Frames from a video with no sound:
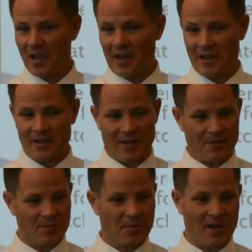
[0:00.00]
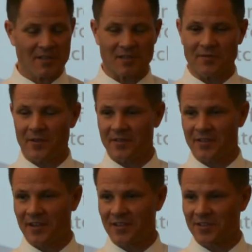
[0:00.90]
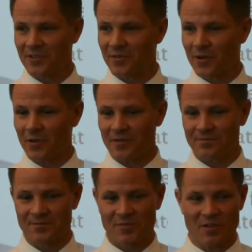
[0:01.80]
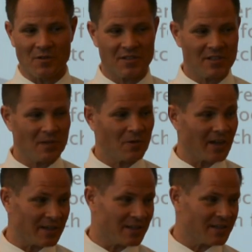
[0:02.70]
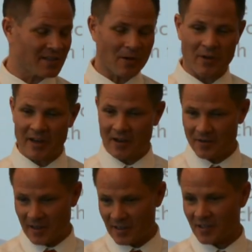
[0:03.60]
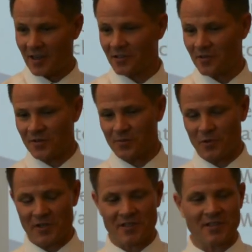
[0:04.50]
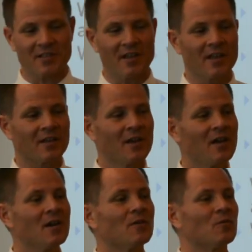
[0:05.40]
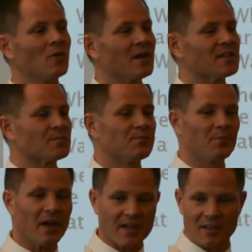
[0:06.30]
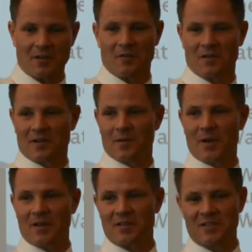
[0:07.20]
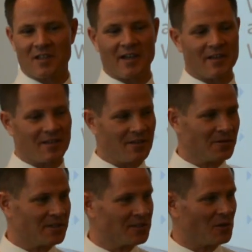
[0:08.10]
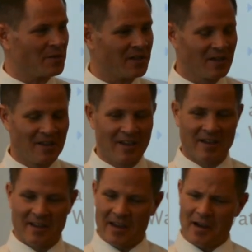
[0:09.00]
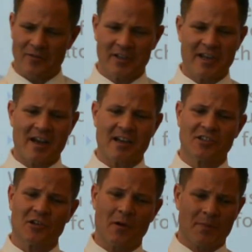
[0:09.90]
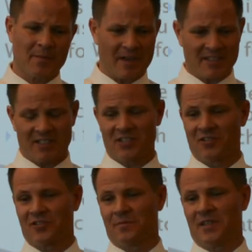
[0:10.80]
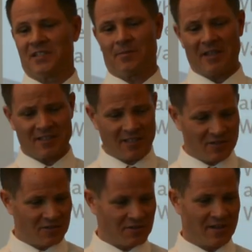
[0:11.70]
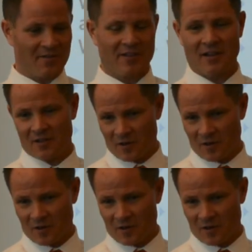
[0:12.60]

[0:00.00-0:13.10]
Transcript: I, I was positive of it, and I just knew they wouldn't. So instead what I did is I went out and I talked to those employees and I said, hey, what is bugging you about this line? And you know what they told me? Every day I show up and my scissors are missing. My scissors are never there.